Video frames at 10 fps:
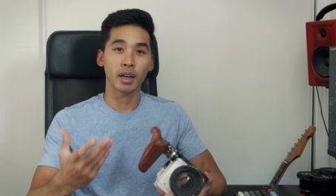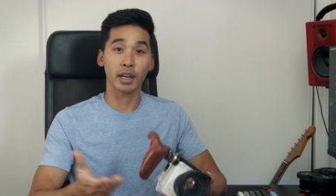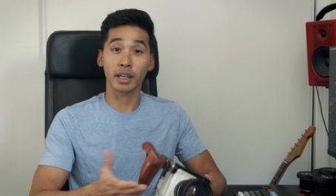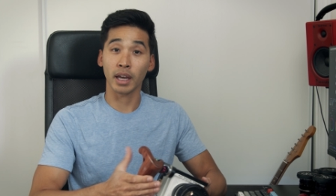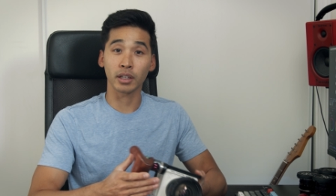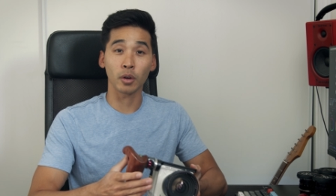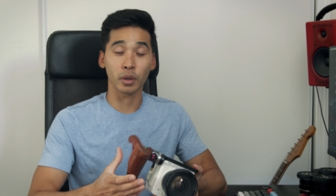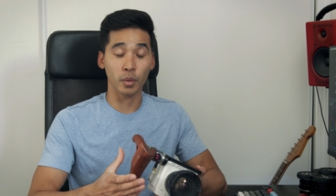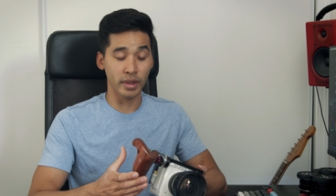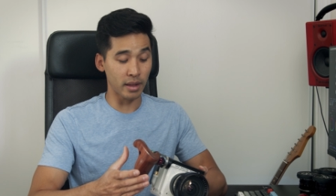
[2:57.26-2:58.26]
And again,
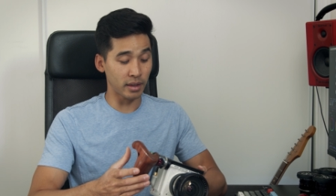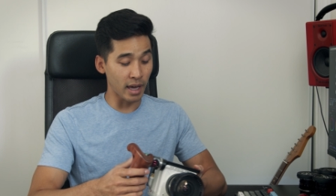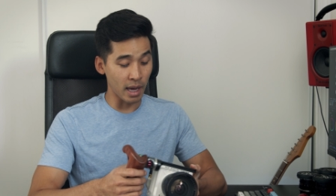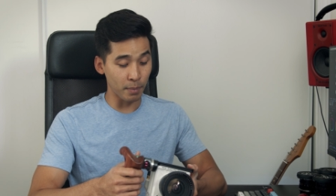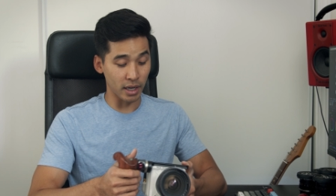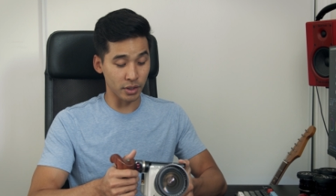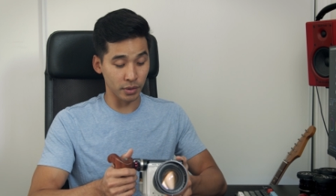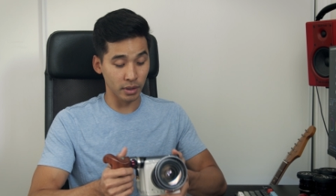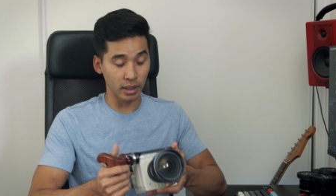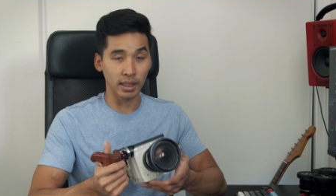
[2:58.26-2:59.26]
going with that, the app
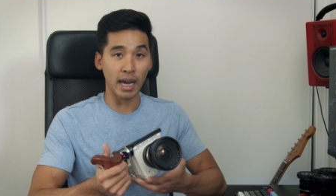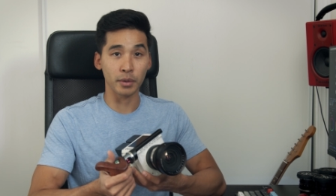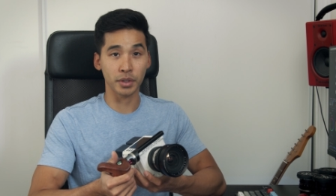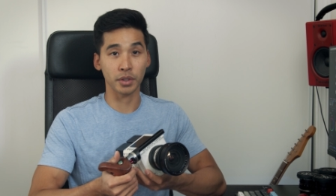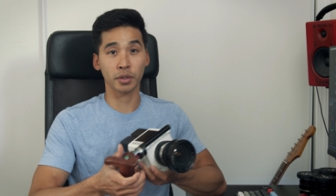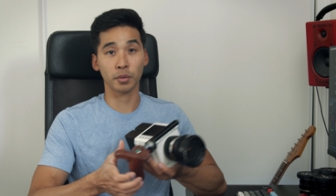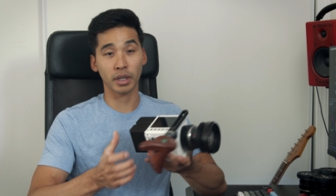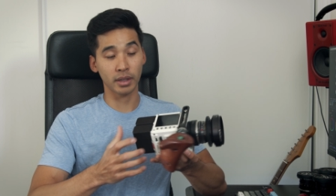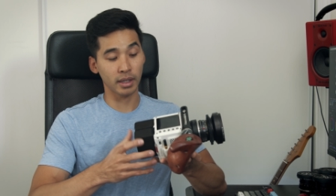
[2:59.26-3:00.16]
actually allows you to rig